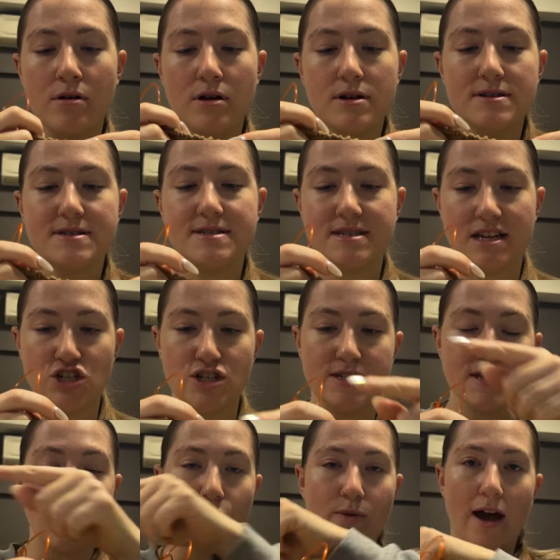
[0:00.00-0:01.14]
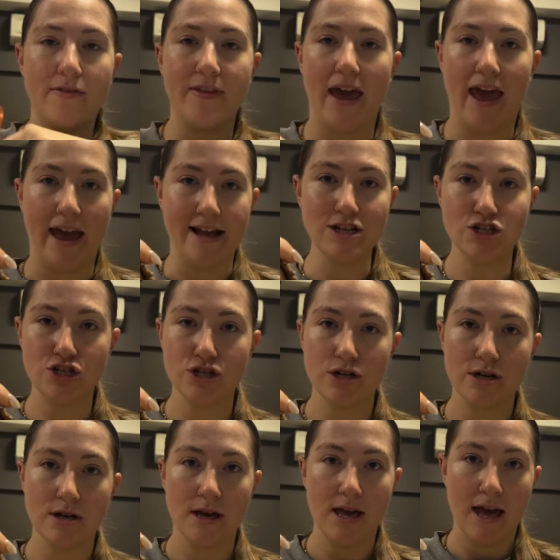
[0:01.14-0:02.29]
stitches around the edge
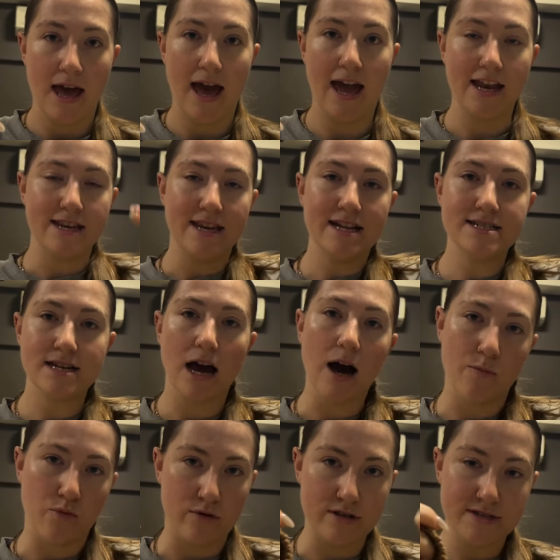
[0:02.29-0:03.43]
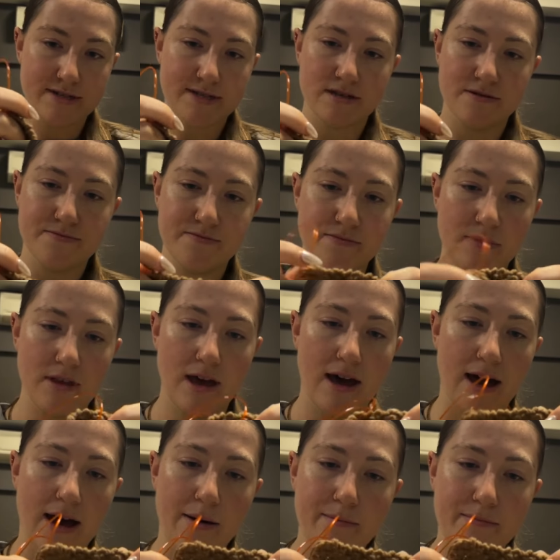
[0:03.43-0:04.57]
and knit upwards
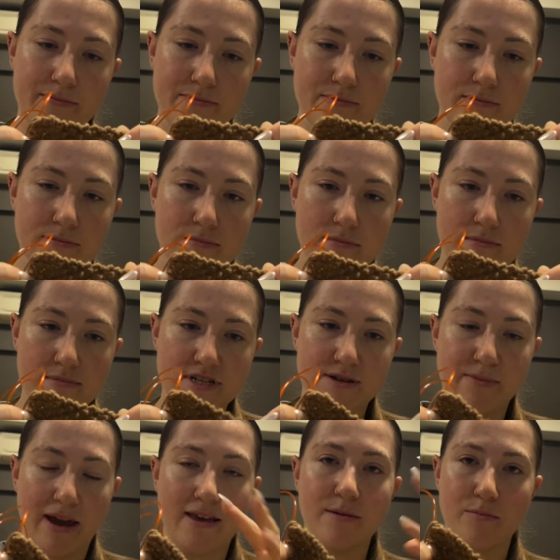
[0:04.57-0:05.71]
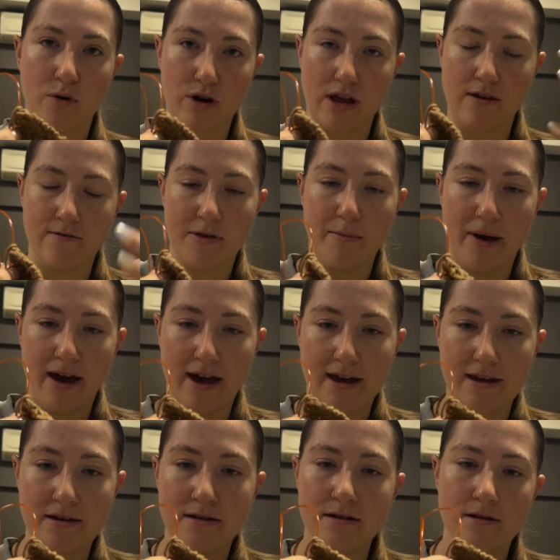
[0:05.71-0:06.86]
to make the body of the
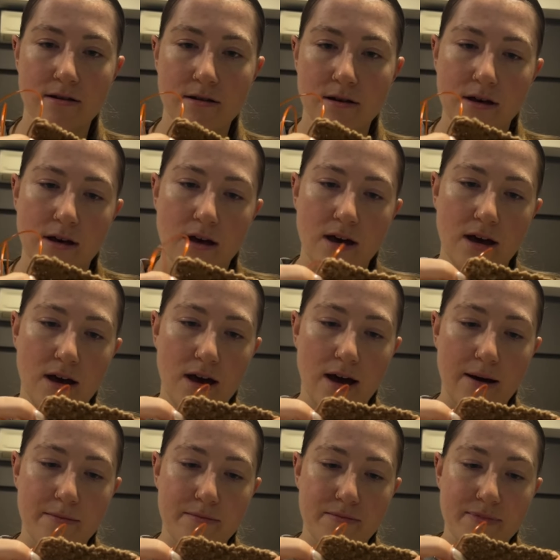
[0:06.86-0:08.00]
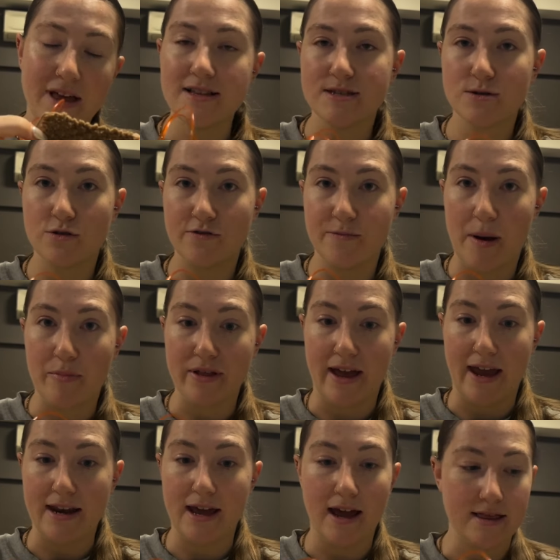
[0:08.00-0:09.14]
bag. That's sort of my
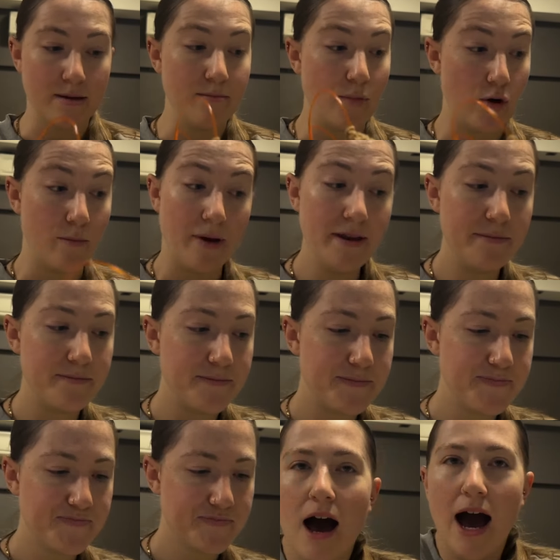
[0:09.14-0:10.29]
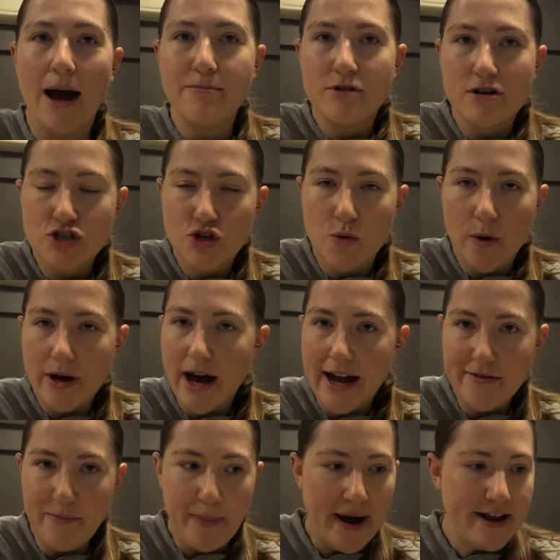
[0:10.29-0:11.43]
plan at the moment. I'm not sure what kind
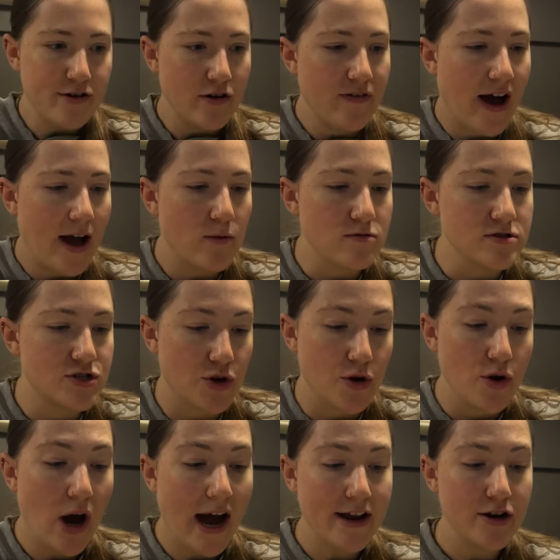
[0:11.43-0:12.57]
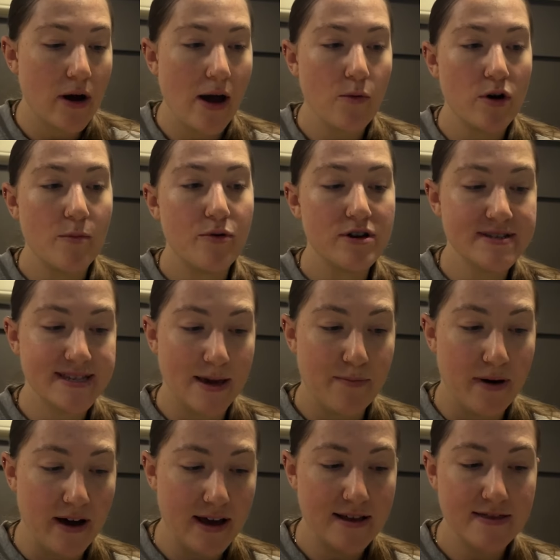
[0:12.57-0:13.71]
of bind off I will do. I know I want to put a
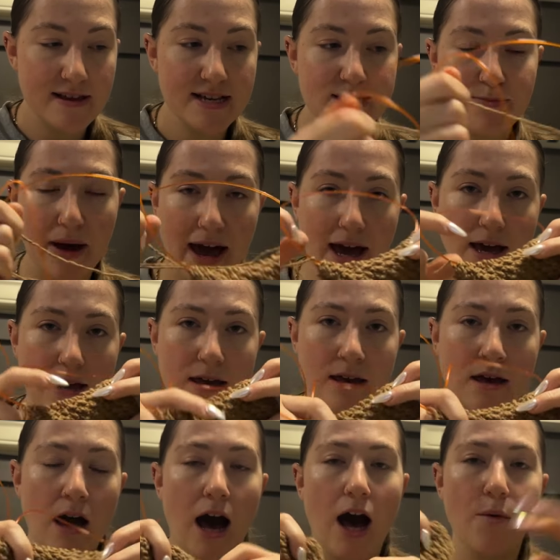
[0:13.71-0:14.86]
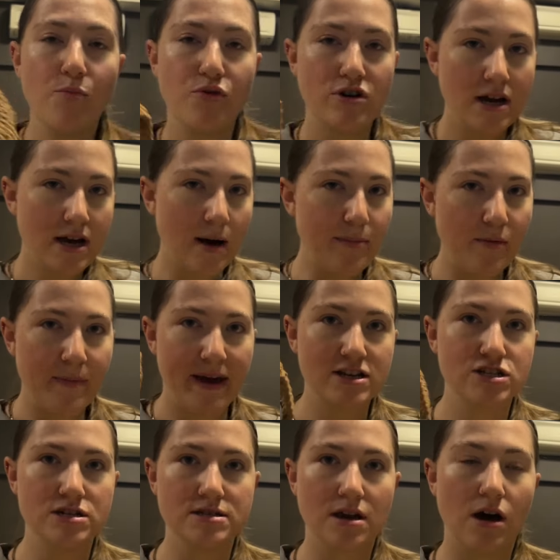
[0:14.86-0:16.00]
zipper in this bag. I'll put a couple
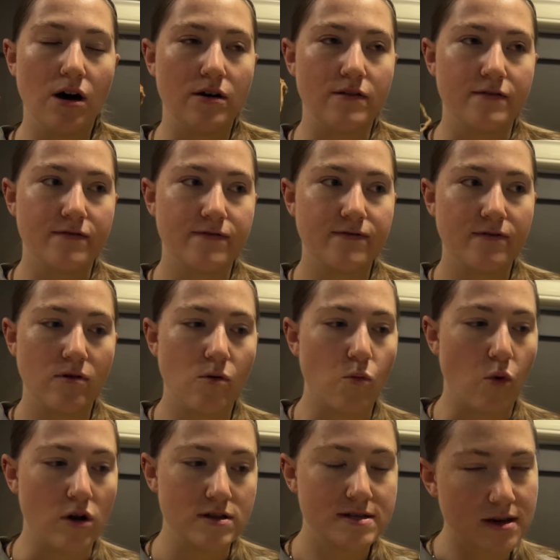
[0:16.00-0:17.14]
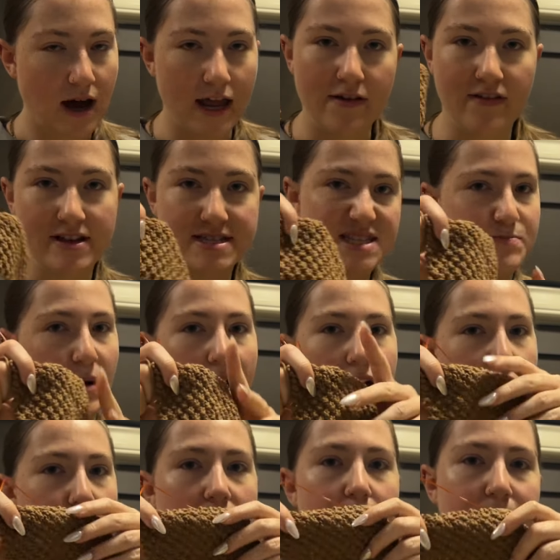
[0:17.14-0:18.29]
pictures of what's kind of
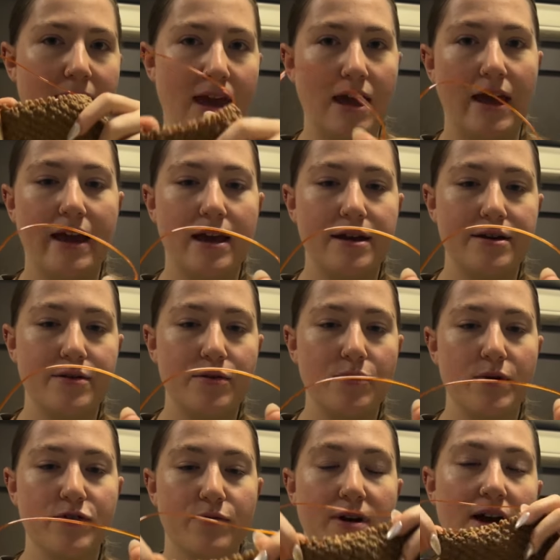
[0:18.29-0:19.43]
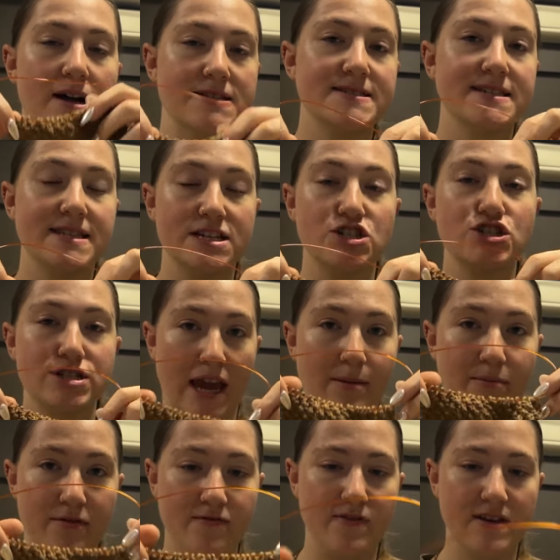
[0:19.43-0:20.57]
inspiring me with regards to the shape
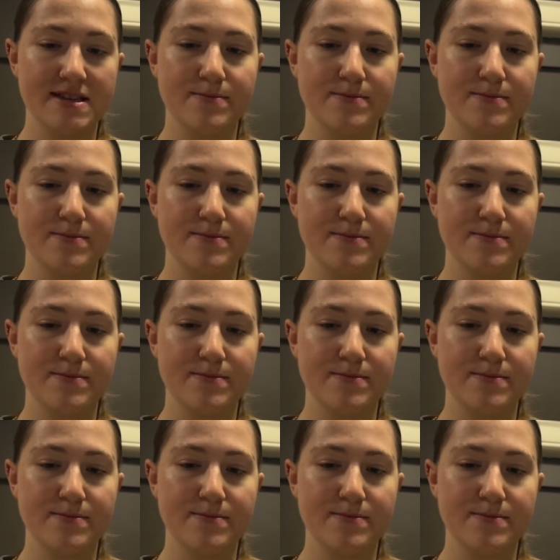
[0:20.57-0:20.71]
of this